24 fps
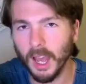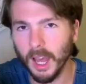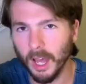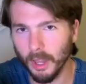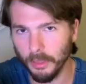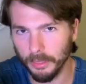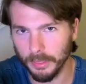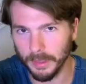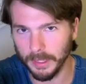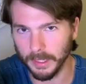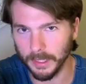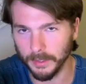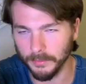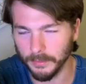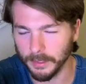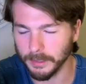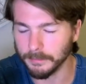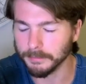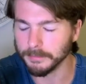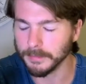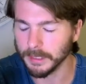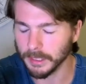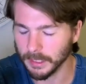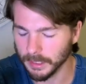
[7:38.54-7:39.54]
I'll think of
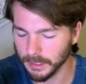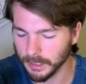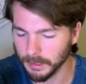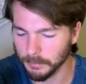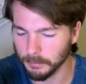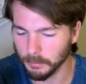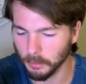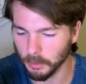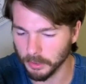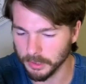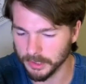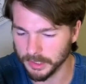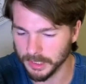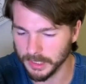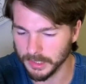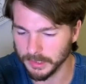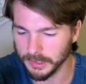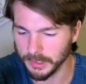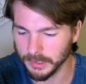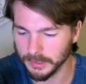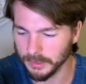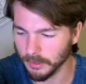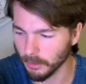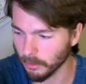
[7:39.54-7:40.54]
it. Clipboard
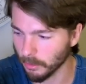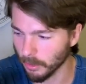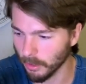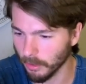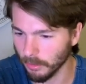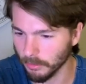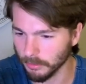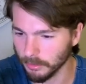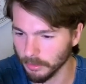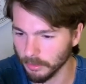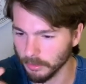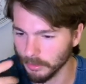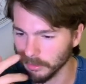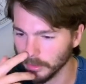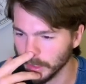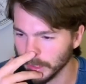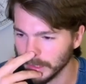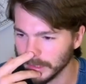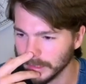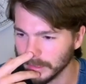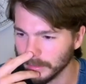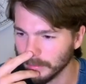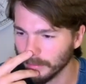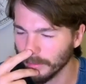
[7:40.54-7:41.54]
Jesus, or I'll Google
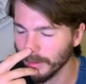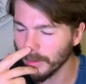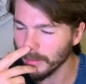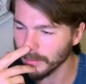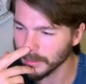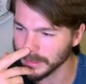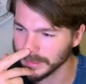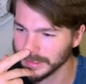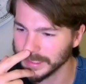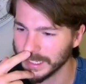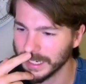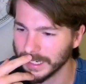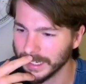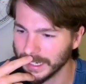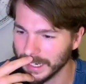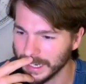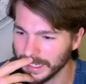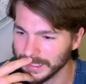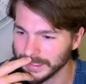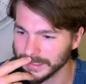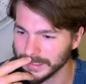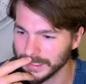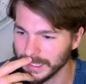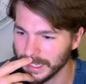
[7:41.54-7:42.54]
it. What was that
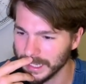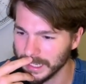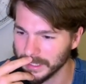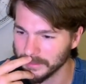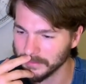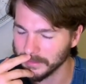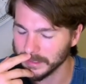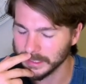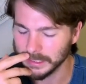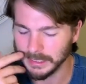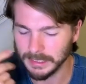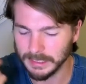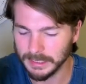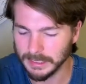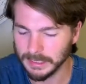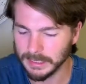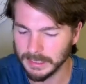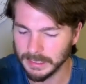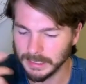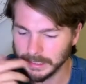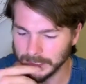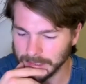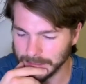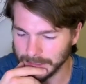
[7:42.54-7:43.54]
guy's name?
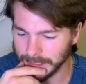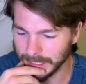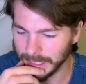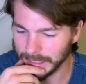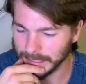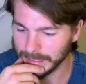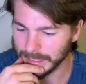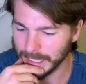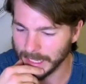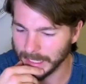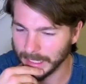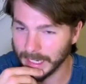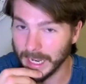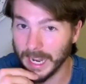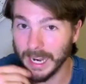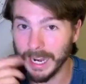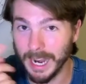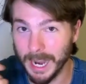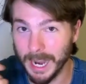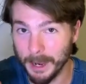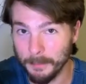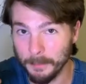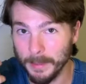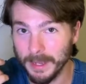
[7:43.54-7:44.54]
Like that
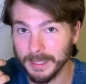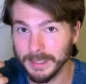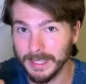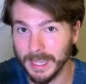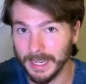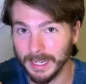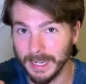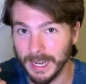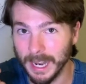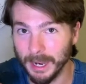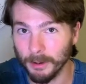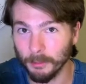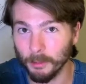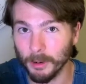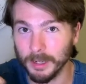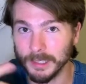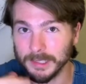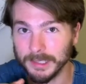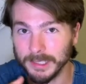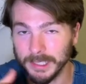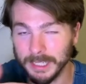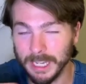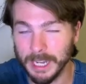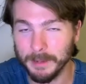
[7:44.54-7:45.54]
guy. I met that guy
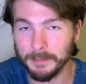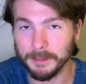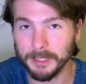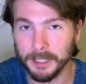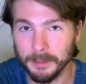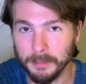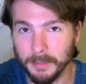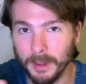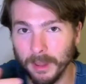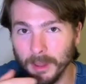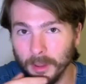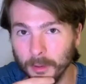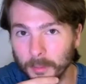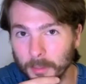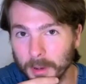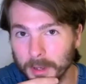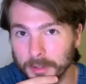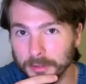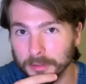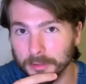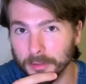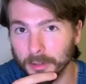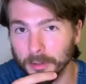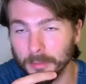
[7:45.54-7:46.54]
once. He came into Mellow
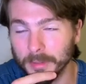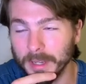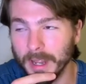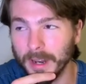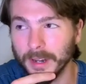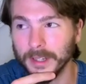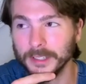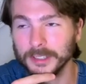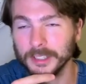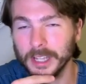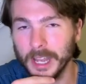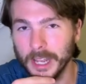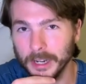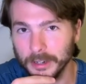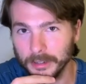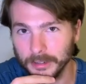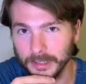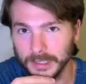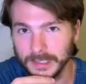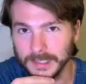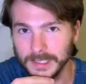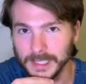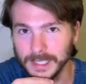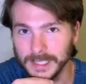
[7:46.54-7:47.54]
Mushroom down in
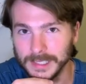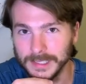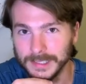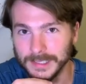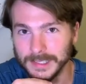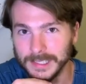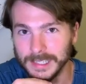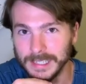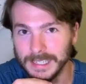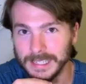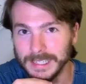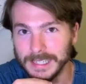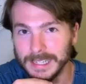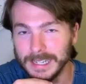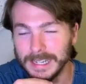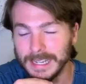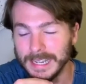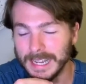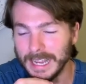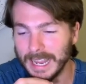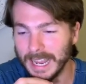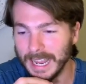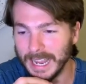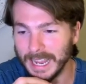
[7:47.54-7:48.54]
Chattanooga, Tennessee,
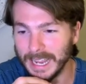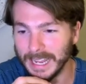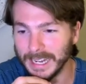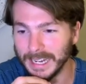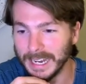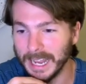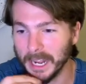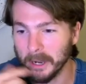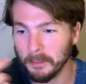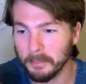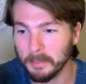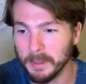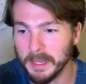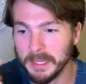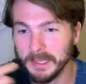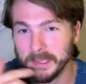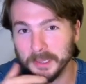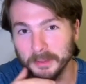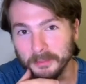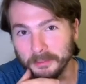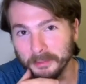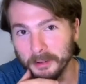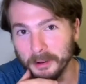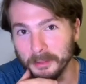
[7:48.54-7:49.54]
and got a
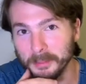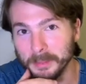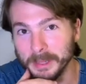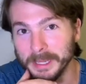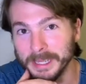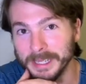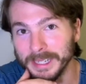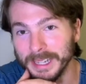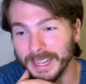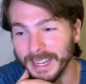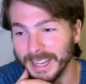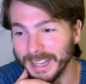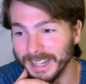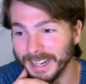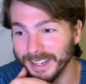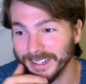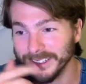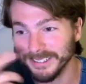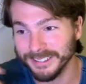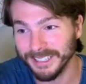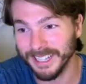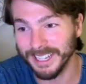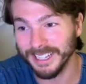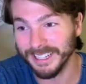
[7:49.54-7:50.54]
pizza from me. And
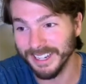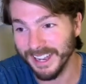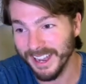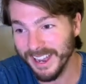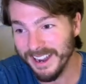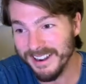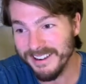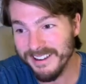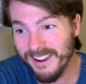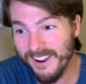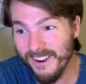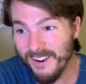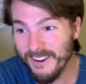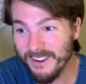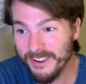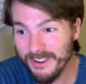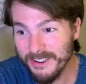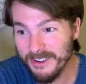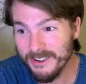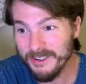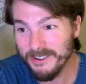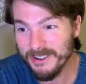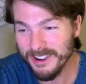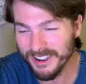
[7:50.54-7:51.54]
I was like, I know
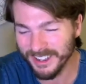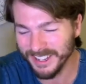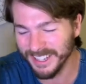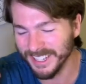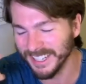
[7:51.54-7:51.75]
you.